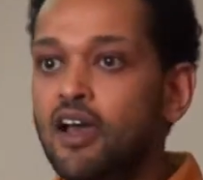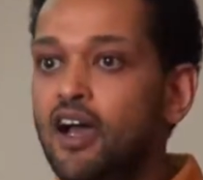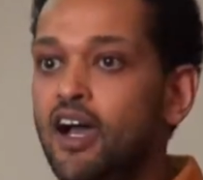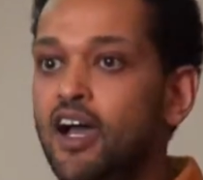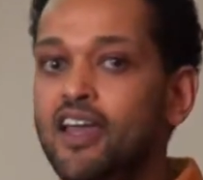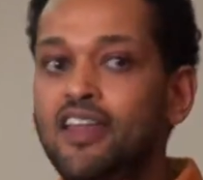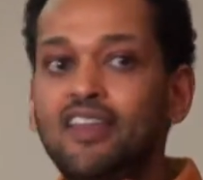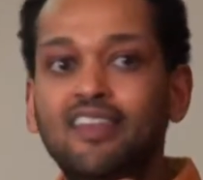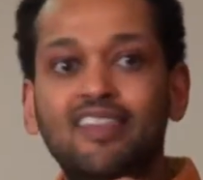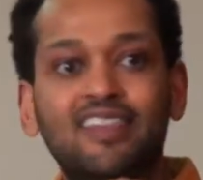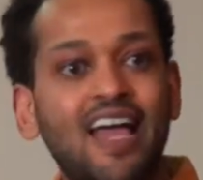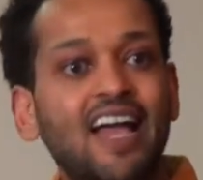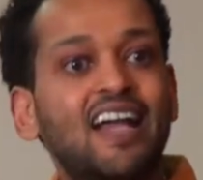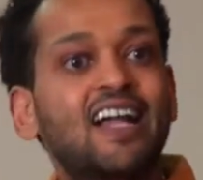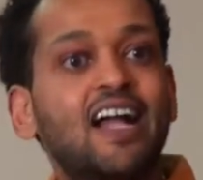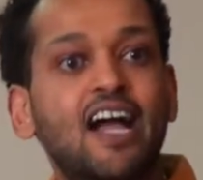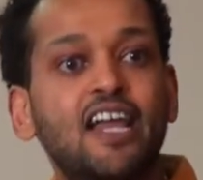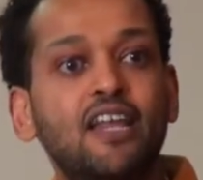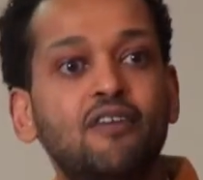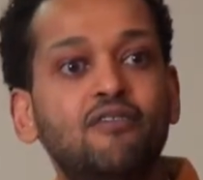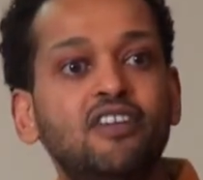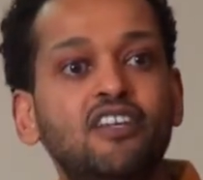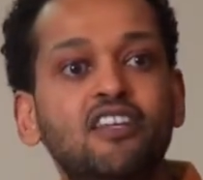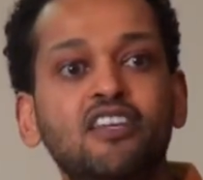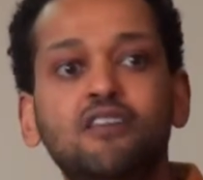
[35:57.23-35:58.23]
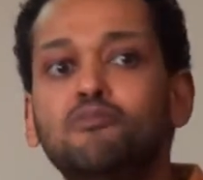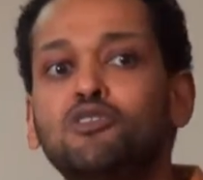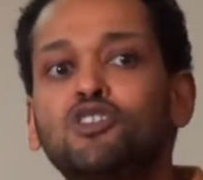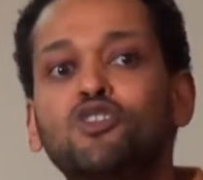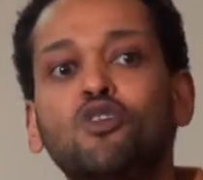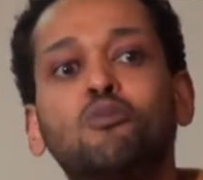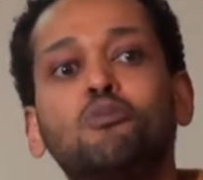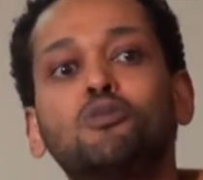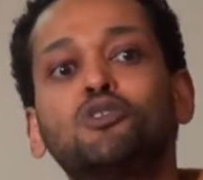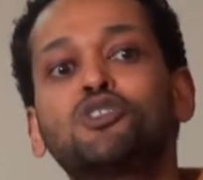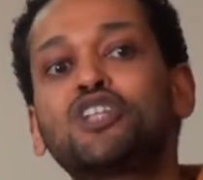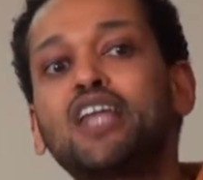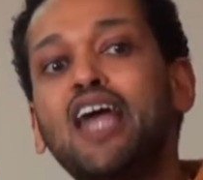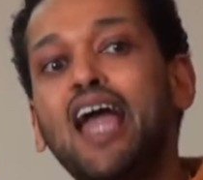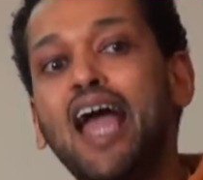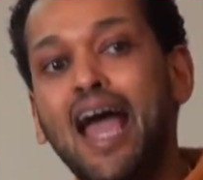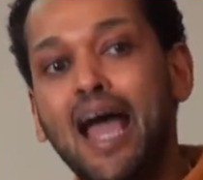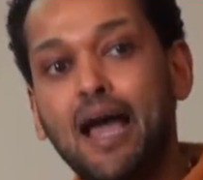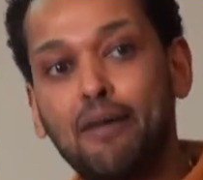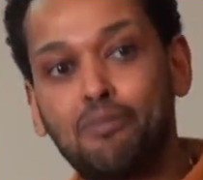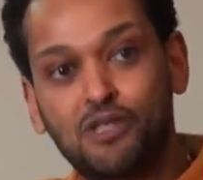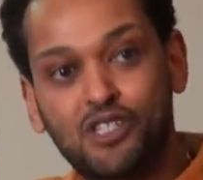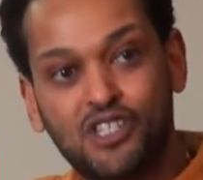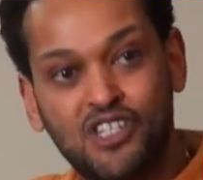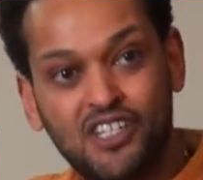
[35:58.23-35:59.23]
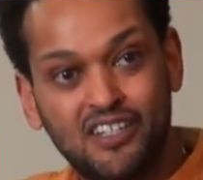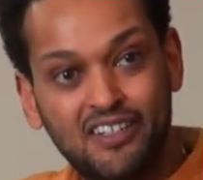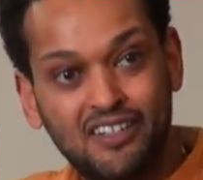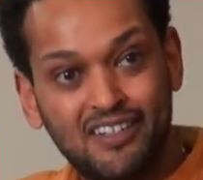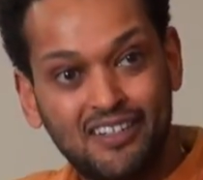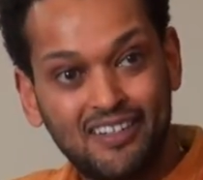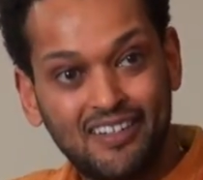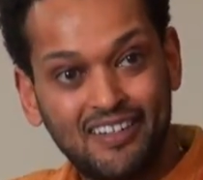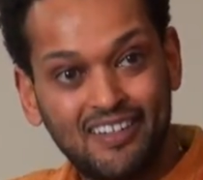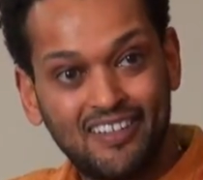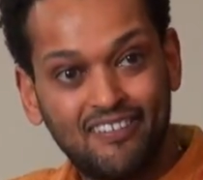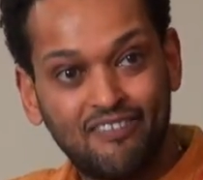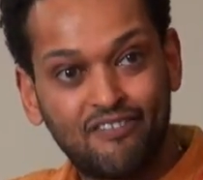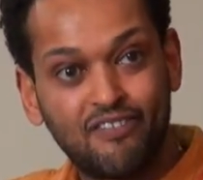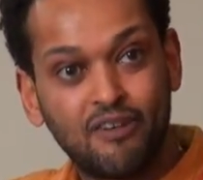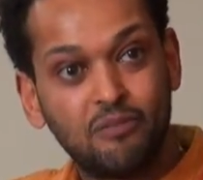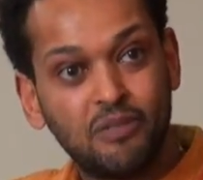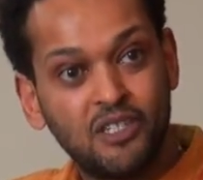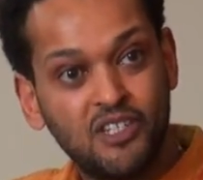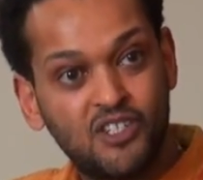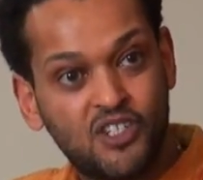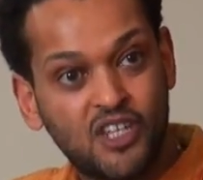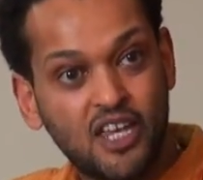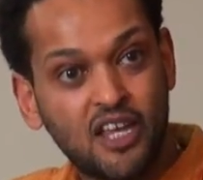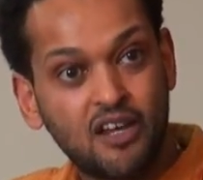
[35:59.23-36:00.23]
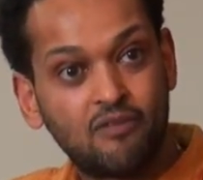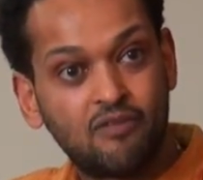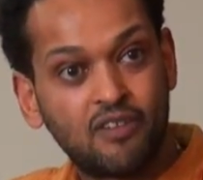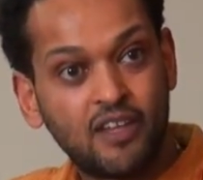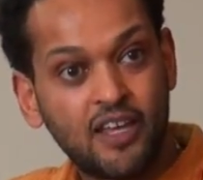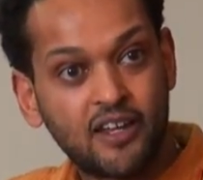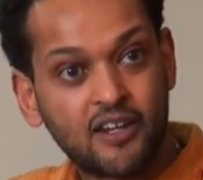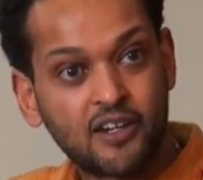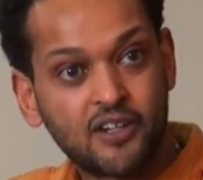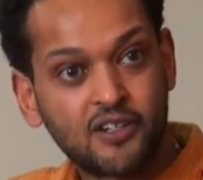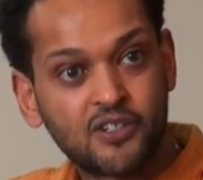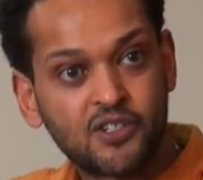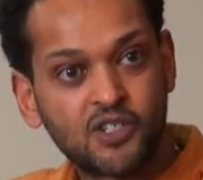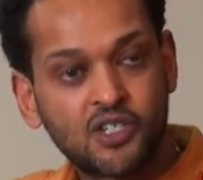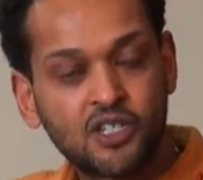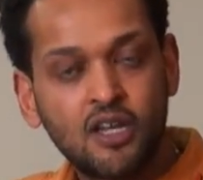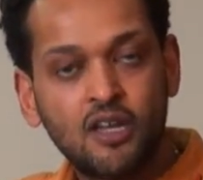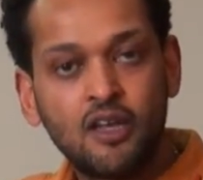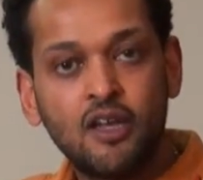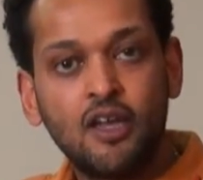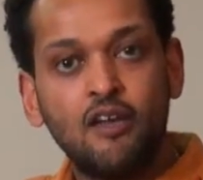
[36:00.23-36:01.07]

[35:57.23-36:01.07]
And that kind of idiom is almost absent from these set of letters.